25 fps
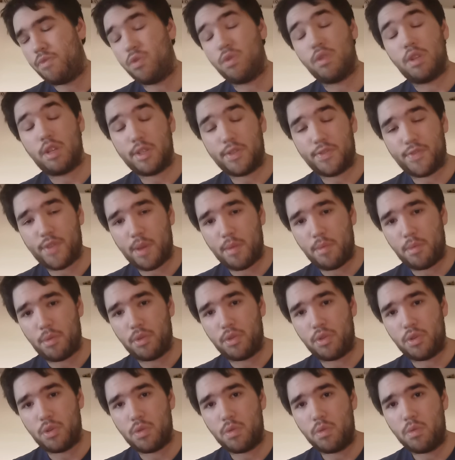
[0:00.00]
this family
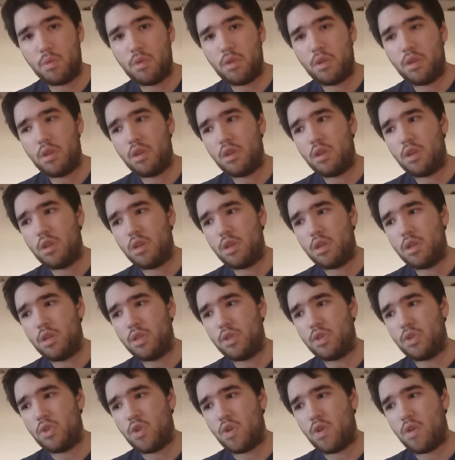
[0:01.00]
too.
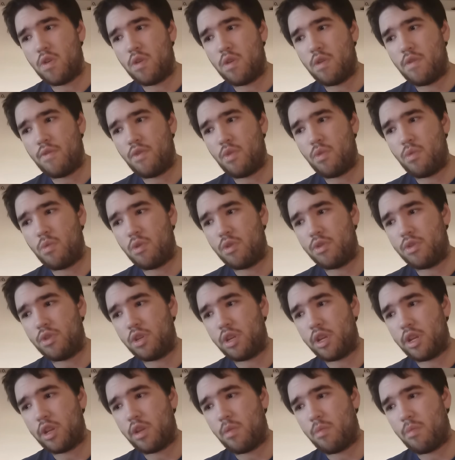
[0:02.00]
So if you want to
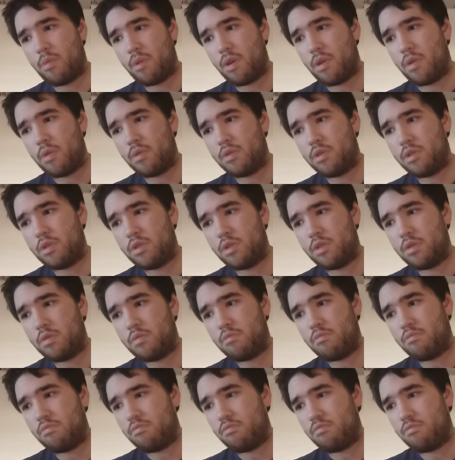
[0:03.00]
get your peers,